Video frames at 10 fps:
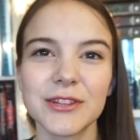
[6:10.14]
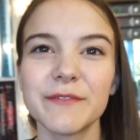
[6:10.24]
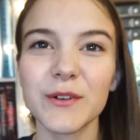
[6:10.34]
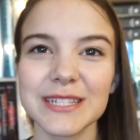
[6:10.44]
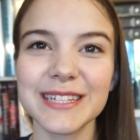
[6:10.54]
So the
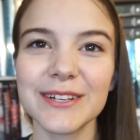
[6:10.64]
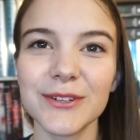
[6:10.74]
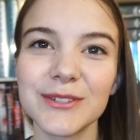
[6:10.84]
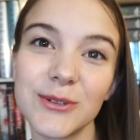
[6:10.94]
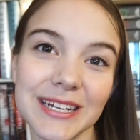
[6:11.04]
first
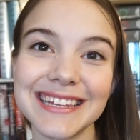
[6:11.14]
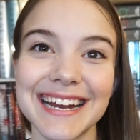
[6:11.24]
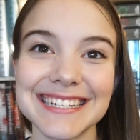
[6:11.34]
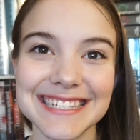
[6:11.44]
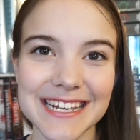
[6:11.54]
little goodie that
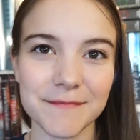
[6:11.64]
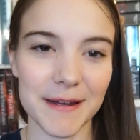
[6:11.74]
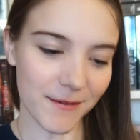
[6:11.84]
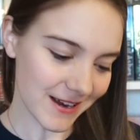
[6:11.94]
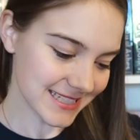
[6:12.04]
I see in
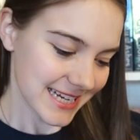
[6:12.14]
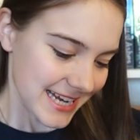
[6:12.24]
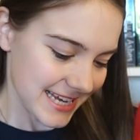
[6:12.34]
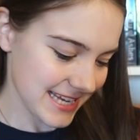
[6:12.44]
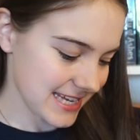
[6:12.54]
my box
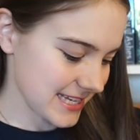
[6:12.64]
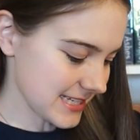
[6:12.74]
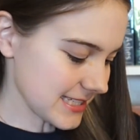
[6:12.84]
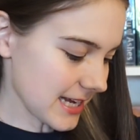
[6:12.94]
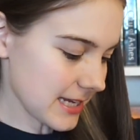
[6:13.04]

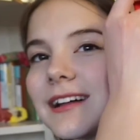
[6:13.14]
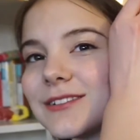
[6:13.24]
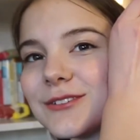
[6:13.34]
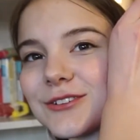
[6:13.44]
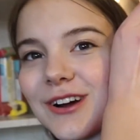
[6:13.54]
is a
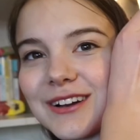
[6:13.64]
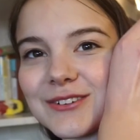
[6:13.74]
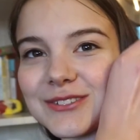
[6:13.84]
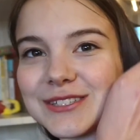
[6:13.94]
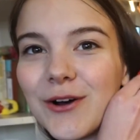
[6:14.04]
Lunar
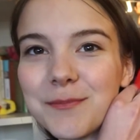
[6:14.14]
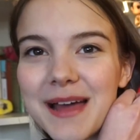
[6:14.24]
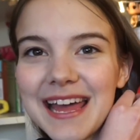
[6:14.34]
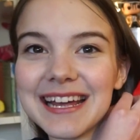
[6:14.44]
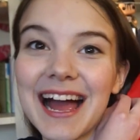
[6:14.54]
Chronicles tote
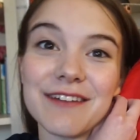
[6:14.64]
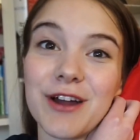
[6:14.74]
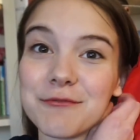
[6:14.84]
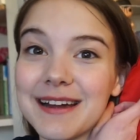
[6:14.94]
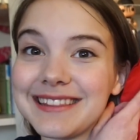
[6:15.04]
bag. I have
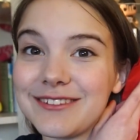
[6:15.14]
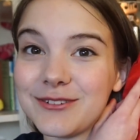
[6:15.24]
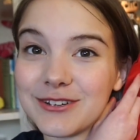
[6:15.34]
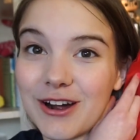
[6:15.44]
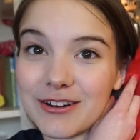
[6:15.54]
not read
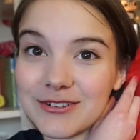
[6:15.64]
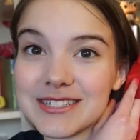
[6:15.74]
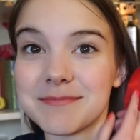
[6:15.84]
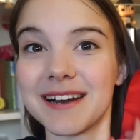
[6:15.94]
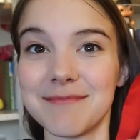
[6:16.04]
Lunar
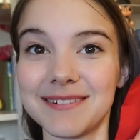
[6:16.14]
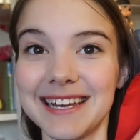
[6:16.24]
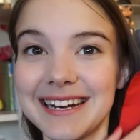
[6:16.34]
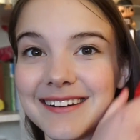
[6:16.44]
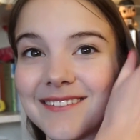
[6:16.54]
Chronicles but I'm
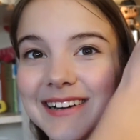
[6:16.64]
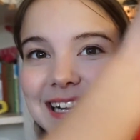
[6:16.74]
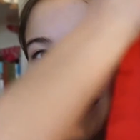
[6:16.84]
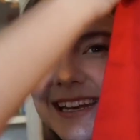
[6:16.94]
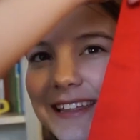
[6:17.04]
planning on
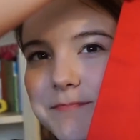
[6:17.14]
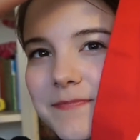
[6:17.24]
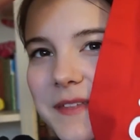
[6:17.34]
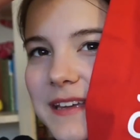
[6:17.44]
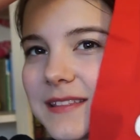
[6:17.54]
reading it and I
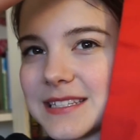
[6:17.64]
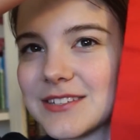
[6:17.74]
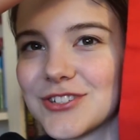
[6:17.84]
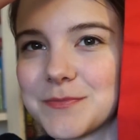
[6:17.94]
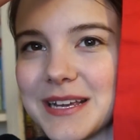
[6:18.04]
think this
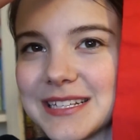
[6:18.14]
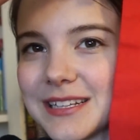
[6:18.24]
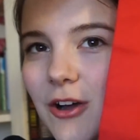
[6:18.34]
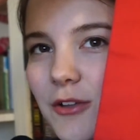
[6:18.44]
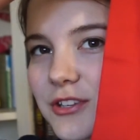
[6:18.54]
is just
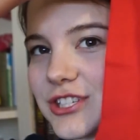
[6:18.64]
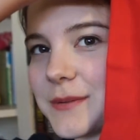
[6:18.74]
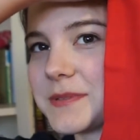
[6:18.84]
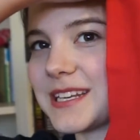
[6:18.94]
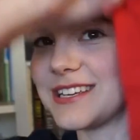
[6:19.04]
basically all the ships